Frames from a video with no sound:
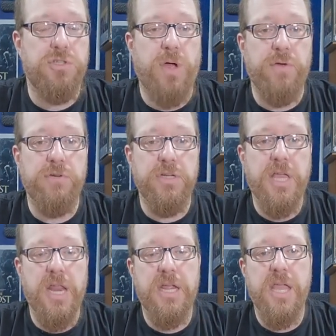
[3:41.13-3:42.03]
So I really
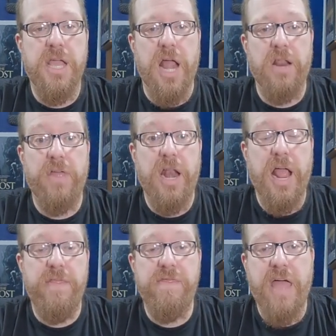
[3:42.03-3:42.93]
get a kick out of that,
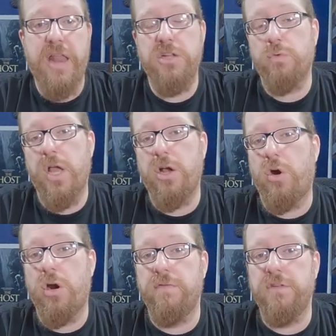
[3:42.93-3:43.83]
and that is why
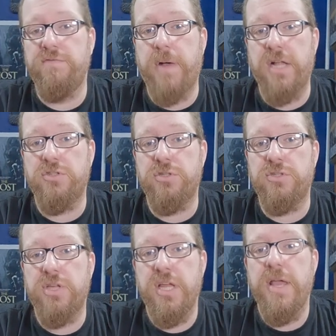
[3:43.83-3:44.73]
Carnival of
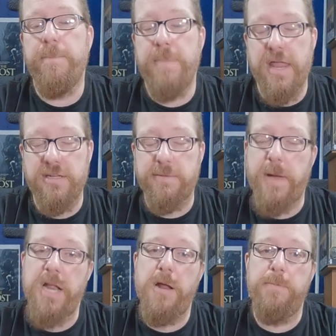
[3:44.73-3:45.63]
Monsters made it to
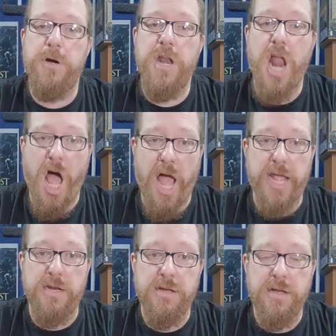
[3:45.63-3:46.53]
my number
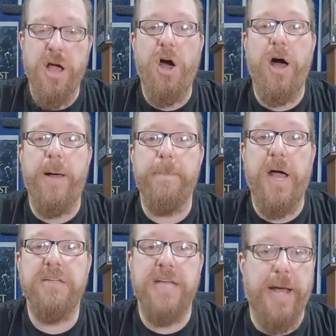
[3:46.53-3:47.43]
nine on
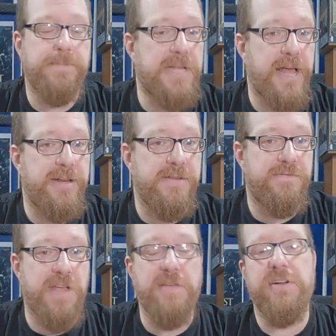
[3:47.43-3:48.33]
my top 10
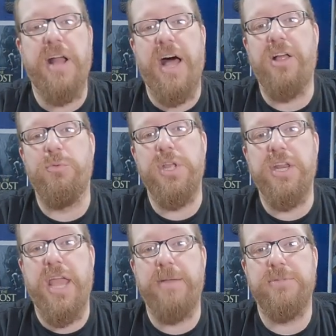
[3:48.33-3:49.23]
favorite
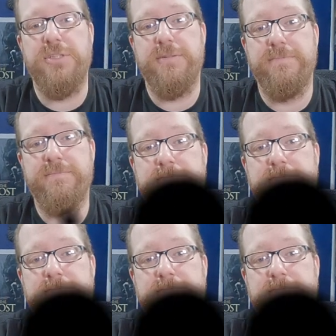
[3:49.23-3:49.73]
Halloween games.